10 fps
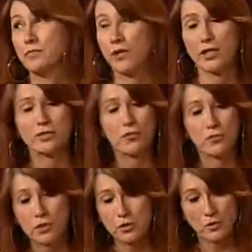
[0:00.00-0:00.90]
Brett is a
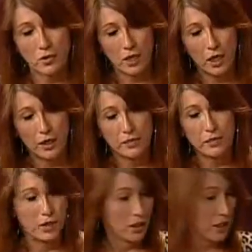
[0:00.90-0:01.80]
really cool guy
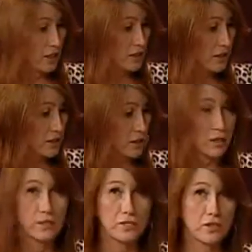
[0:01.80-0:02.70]
and he's
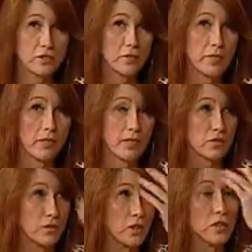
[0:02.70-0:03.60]
um, he's going to be on
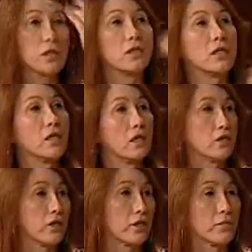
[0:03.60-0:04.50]
next week
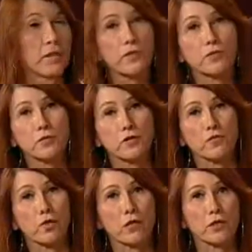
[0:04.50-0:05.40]
and talking about the spirit
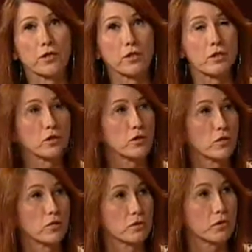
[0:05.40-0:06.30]
of Broadway theater.
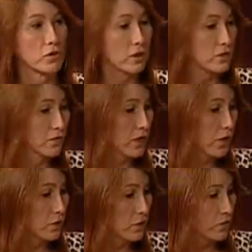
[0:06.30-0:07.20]
So please join us for
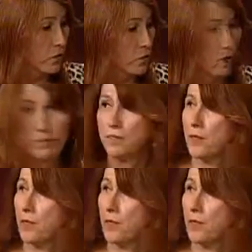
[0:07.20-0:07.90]
that. We have a call.